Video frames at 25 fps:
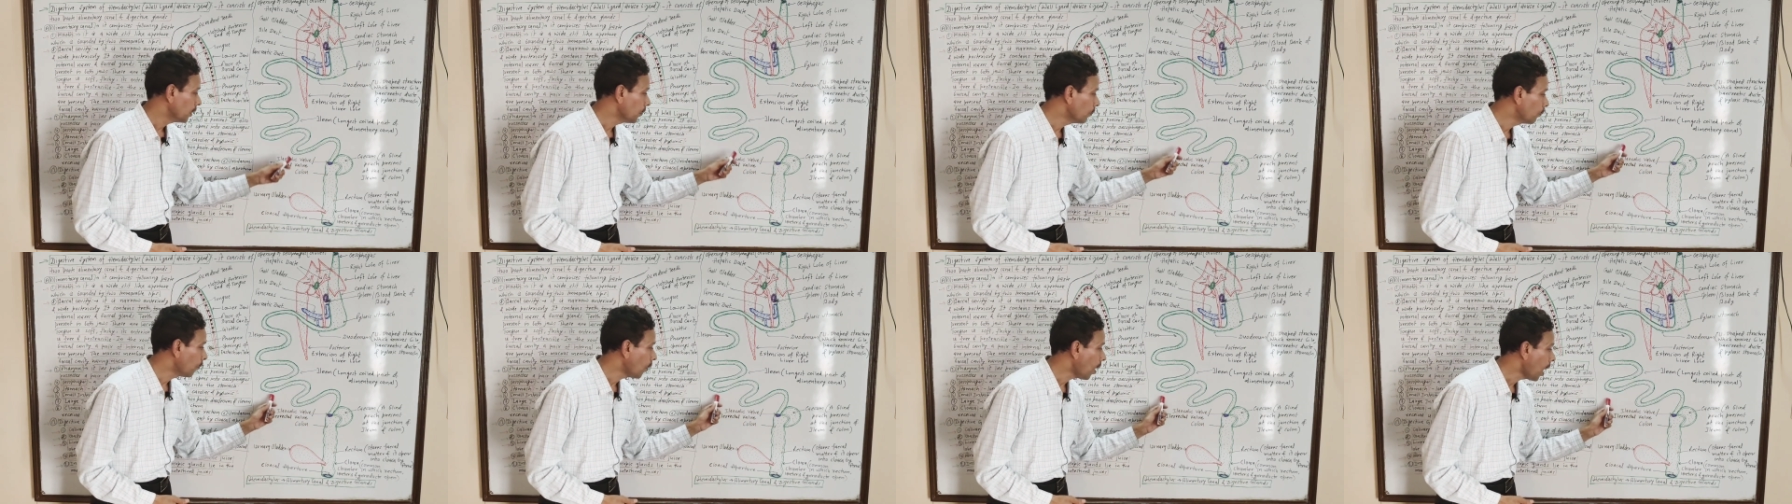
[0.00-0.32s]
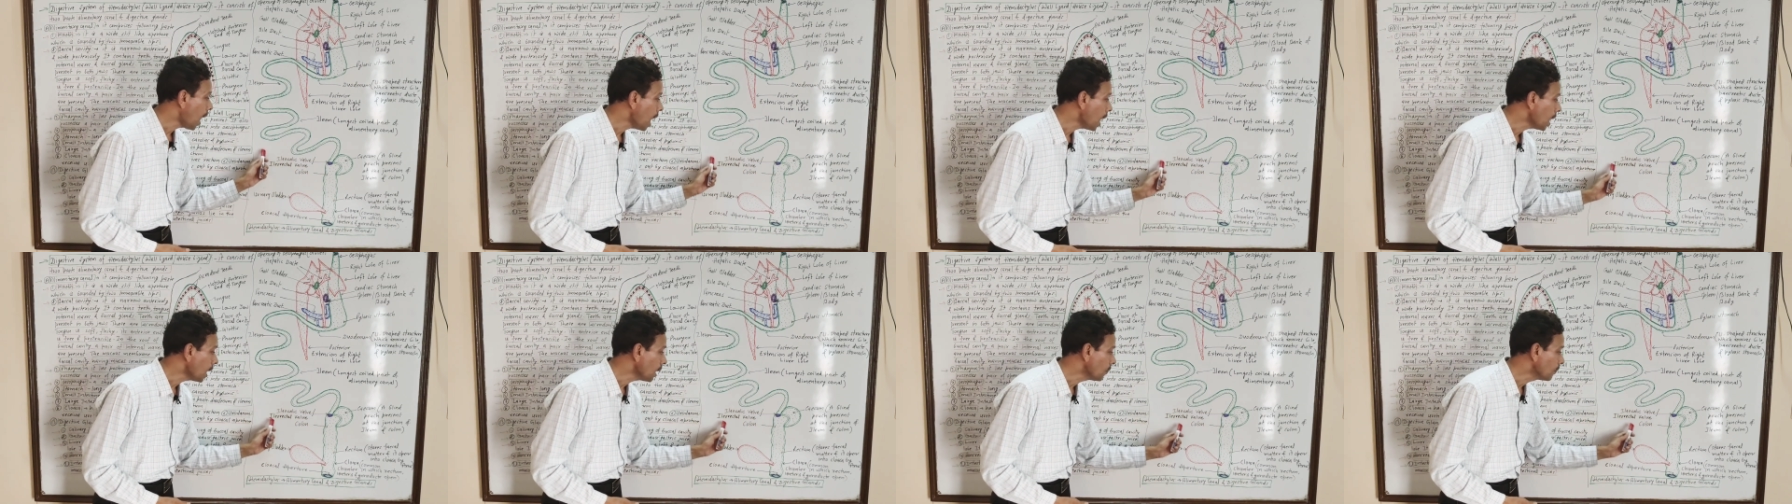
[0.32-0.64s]
a
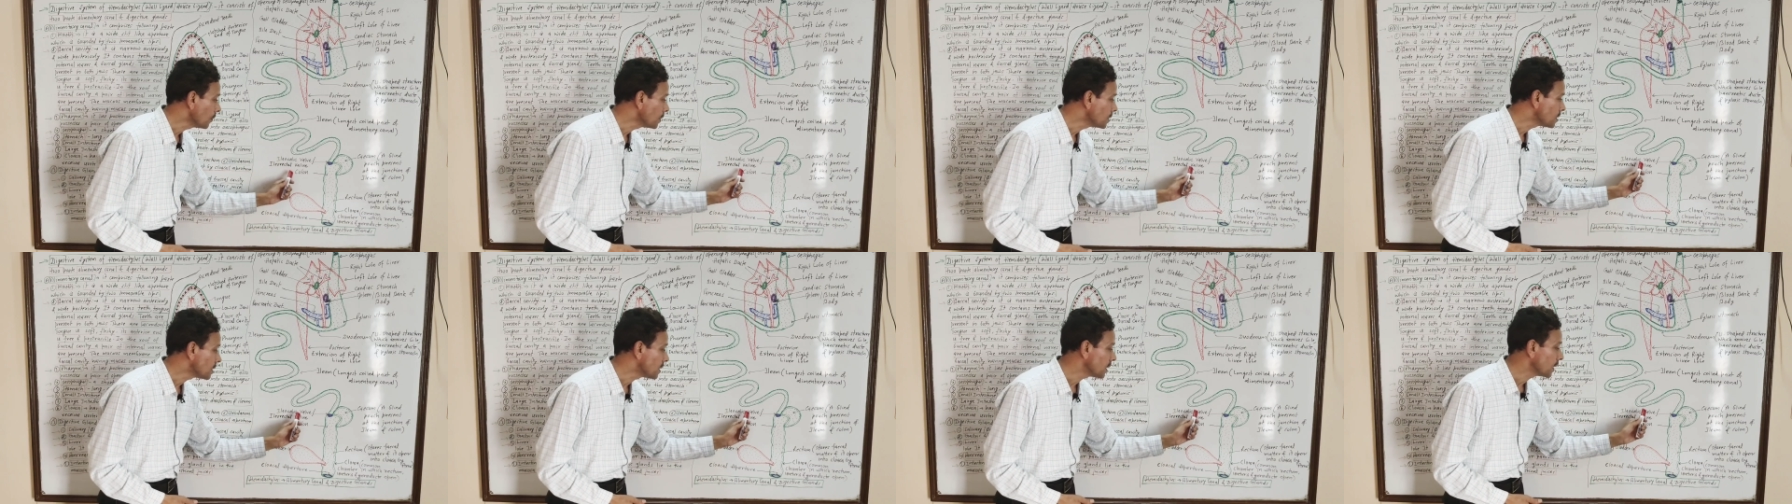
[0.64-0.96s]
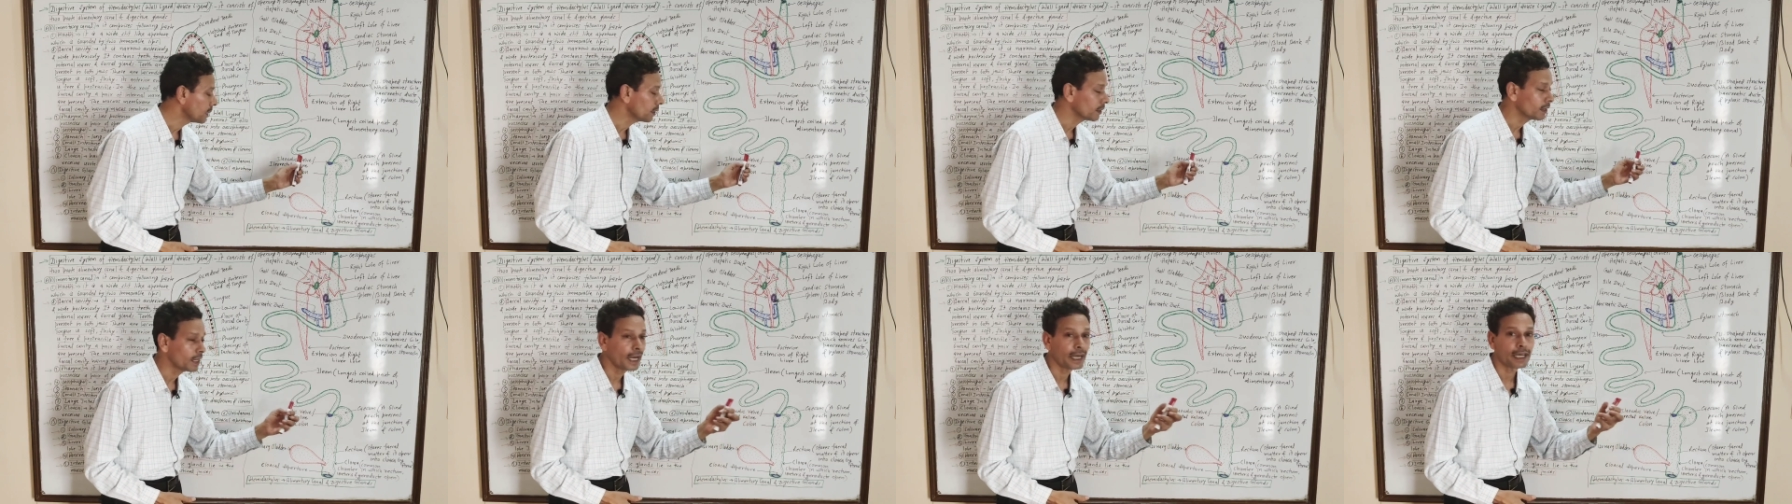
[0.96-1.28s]
valve is
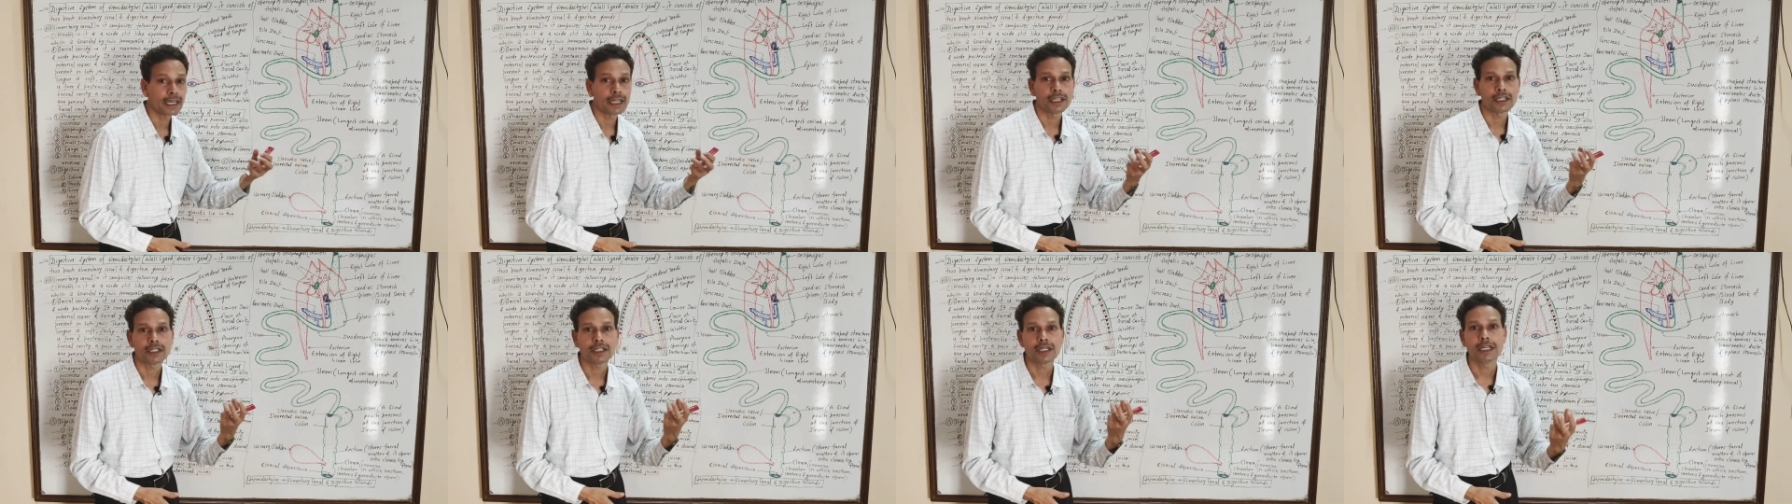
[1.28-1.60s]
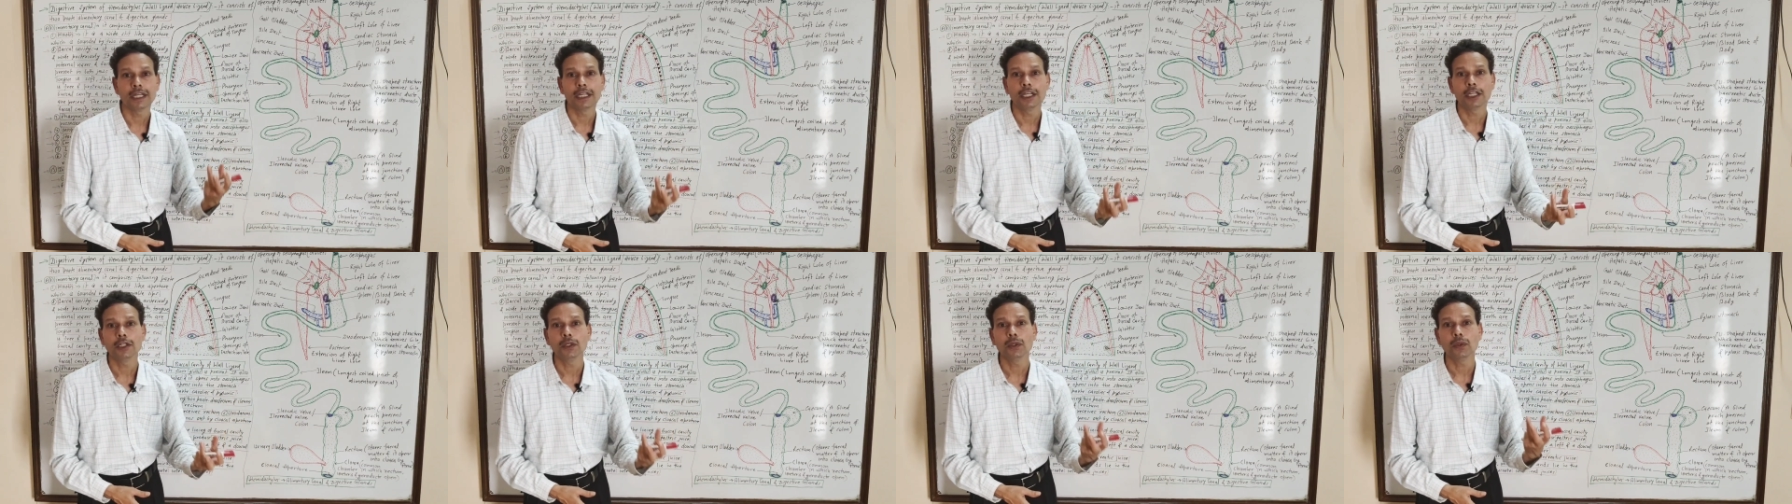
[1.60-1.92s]
there, that is
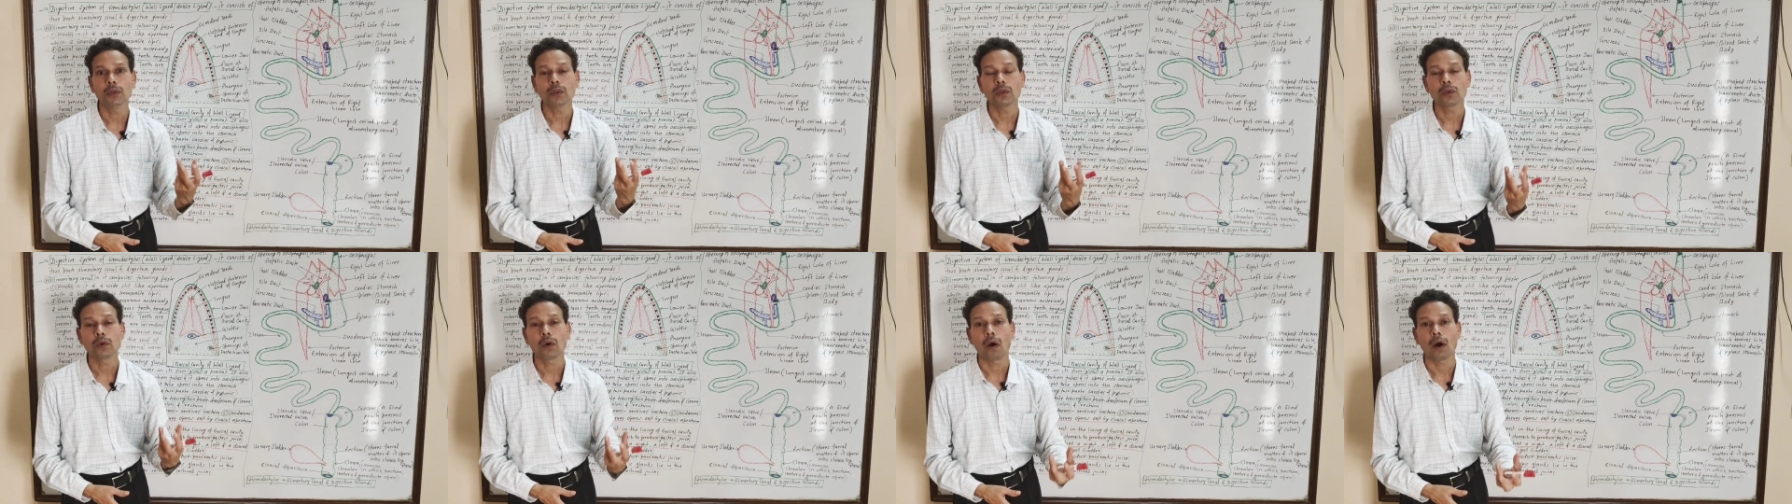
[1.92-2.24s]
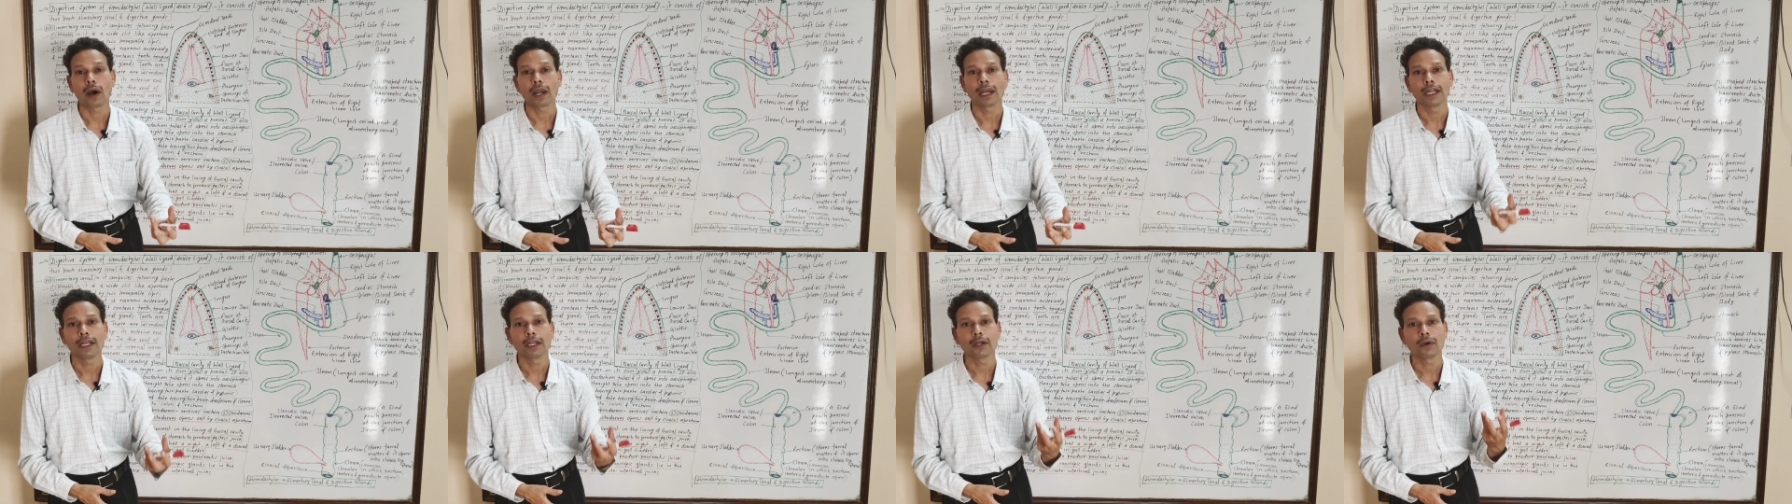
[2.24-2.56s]

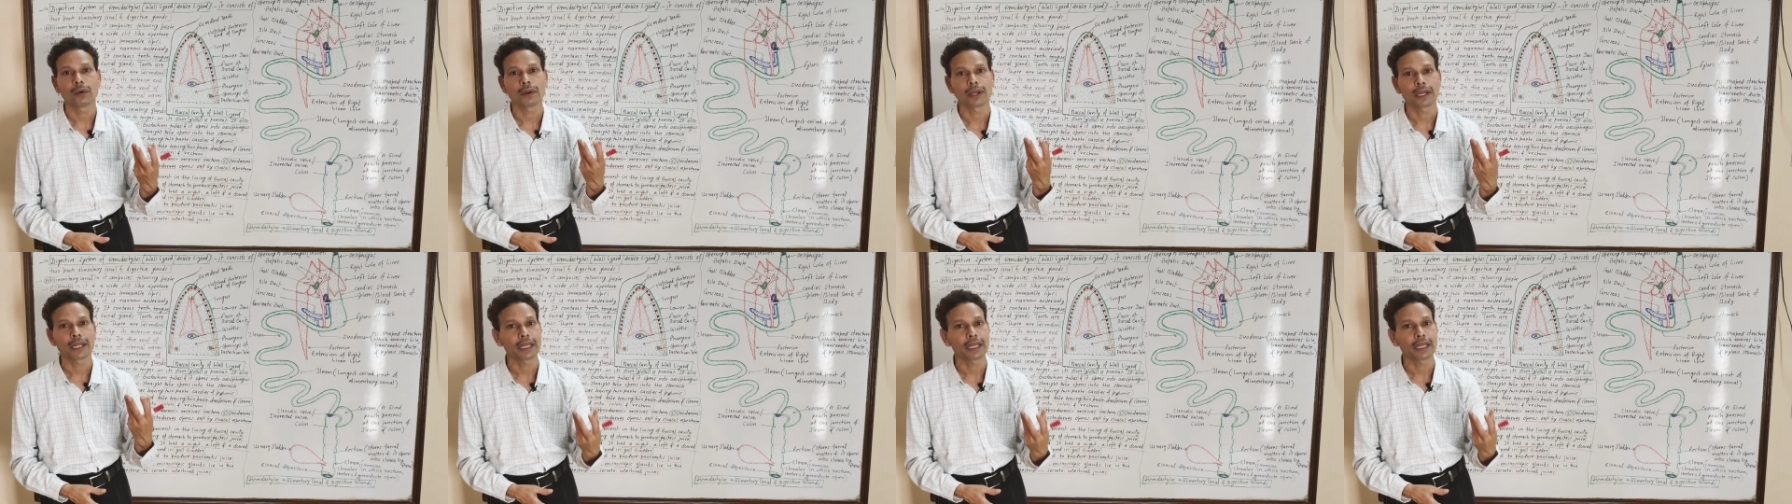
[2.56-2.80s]
ileocolic or